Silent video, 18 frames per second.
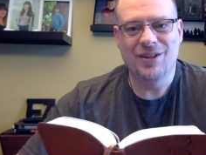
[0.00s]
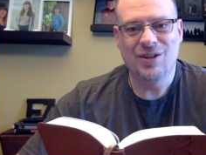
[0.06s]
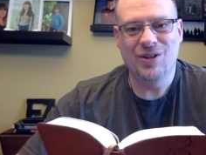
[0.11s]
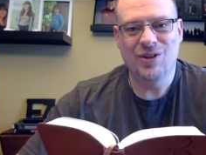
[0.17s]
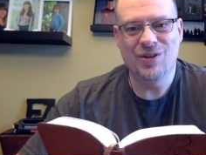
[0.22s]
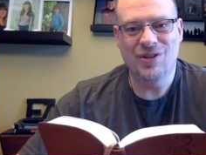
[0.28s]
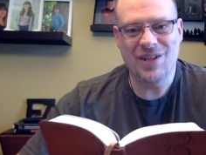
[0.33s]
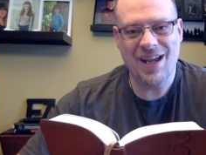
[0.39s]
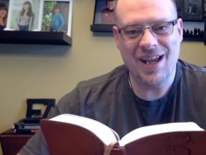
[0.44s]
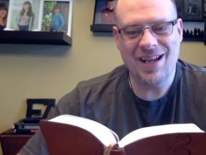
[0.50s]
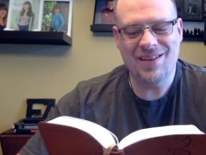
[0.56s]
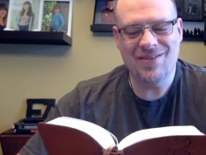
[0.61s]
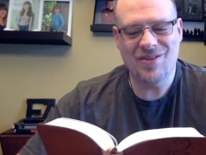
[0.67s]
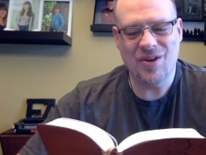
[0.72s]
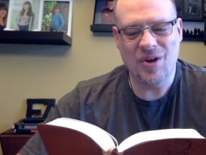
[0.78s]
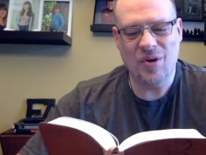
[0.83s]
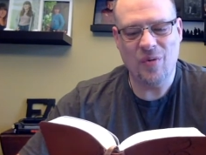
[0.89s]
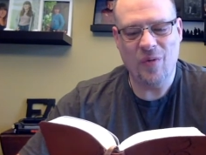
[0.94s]
who
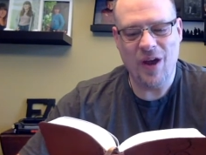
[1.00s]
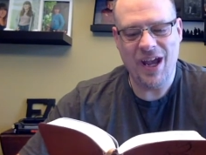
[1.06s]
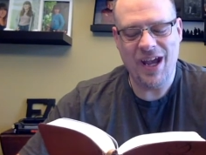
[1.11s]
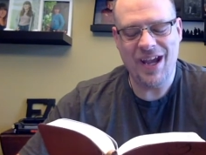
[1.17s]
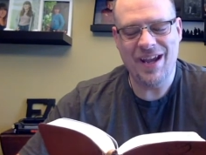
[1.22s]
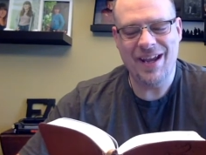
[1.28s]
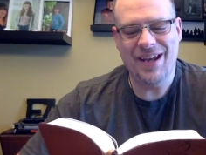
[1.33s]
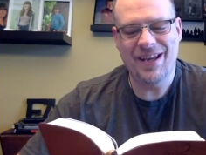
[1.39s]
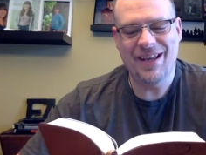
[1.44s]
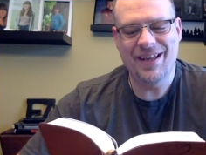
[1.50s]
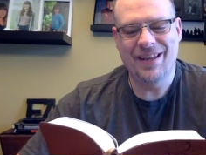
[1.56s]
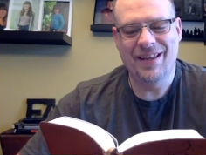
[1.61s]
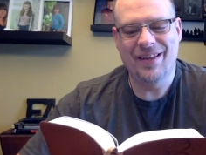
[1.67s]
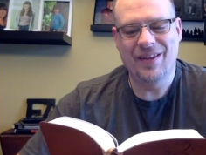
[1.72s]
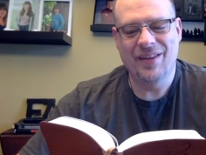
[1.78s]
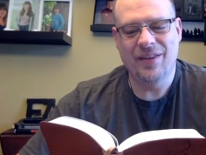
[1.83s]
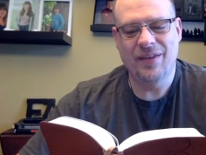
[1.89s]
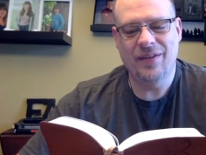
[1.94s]
takes away
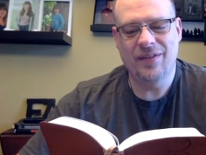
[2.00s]
the